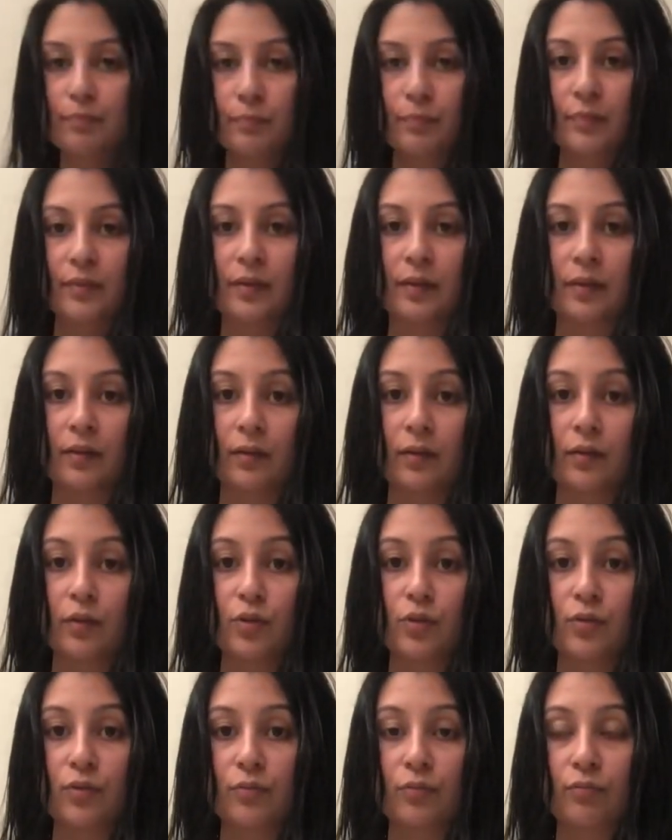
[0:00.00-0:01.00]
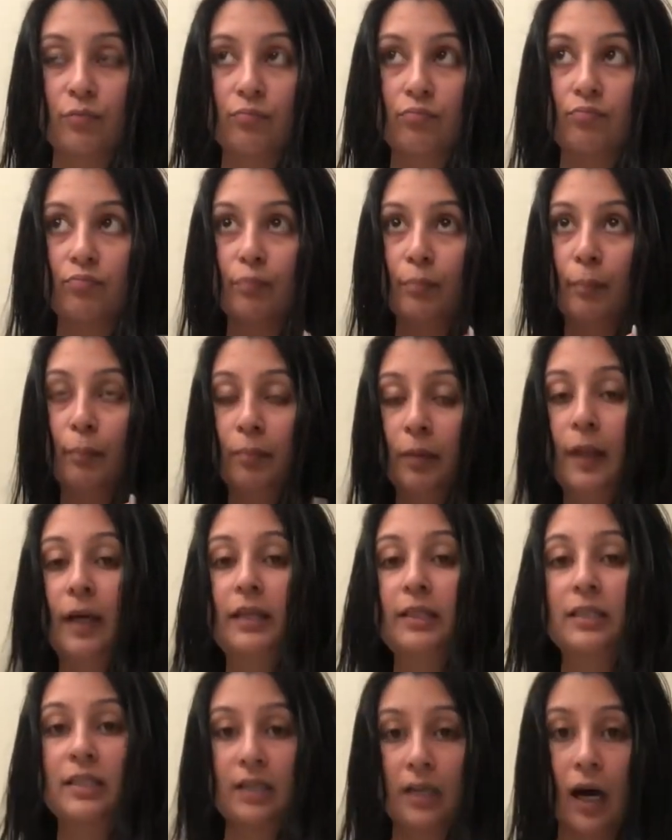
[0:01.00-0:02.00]
The
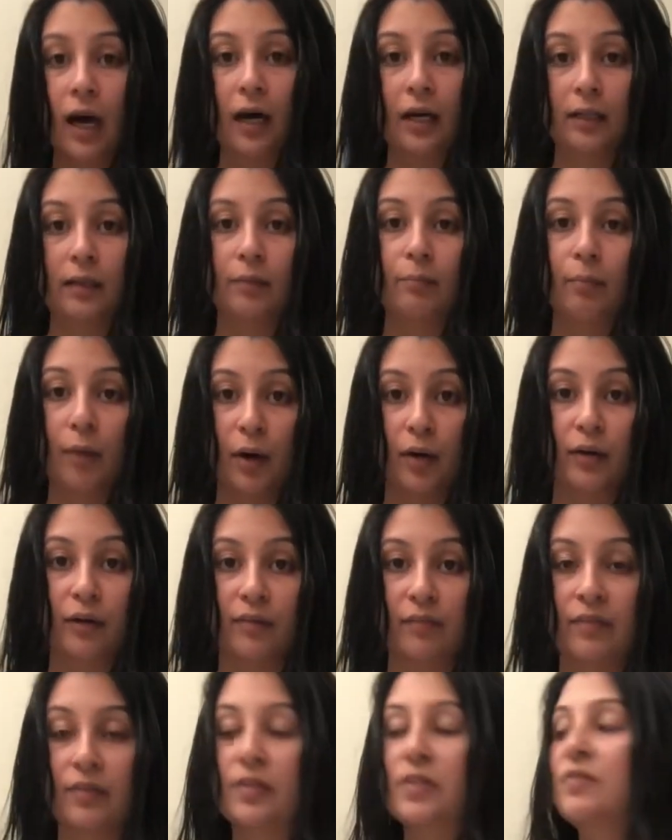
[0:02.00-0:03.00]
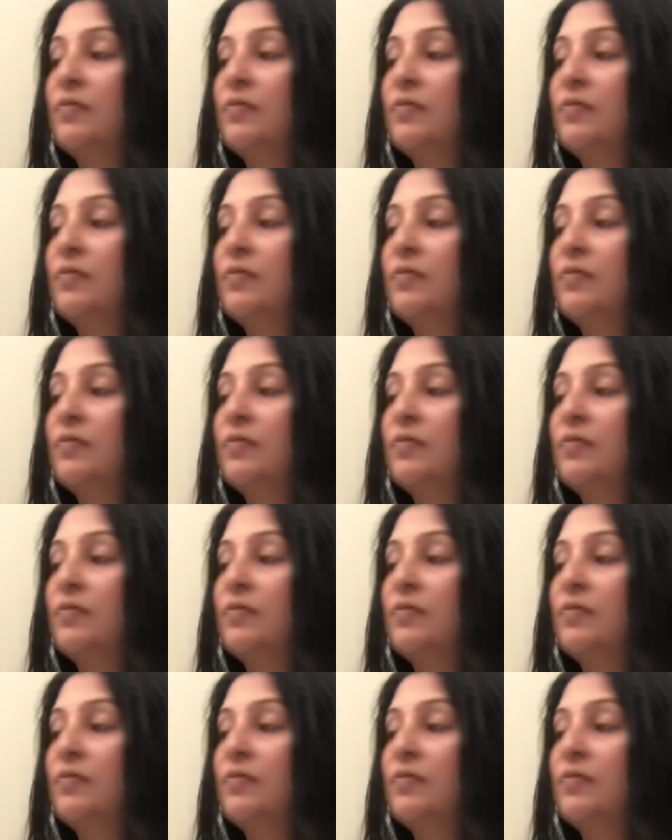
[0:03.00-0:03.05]
blunt cut part of this